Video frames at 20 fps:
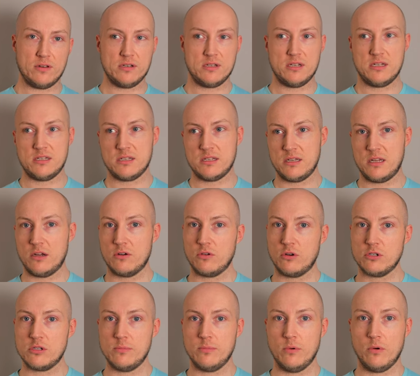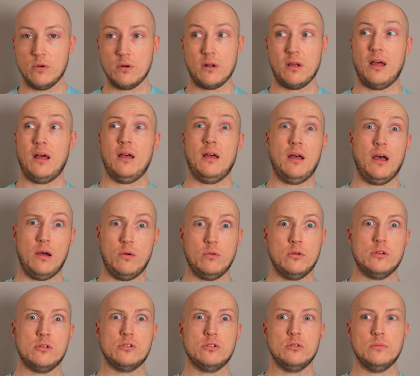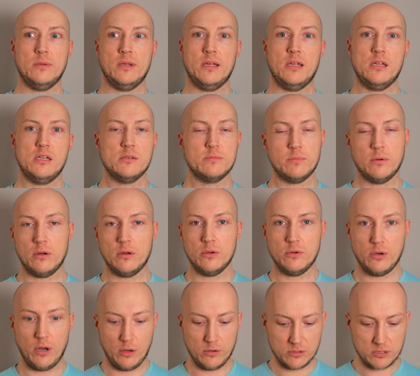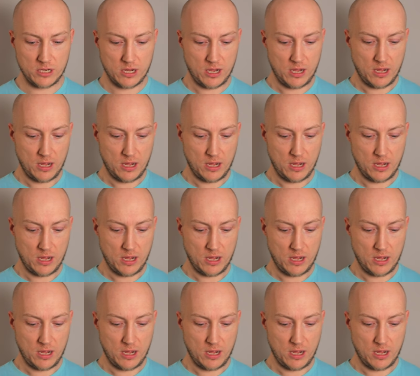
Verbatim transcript: consistency across the board. I would assume it is, but who knows.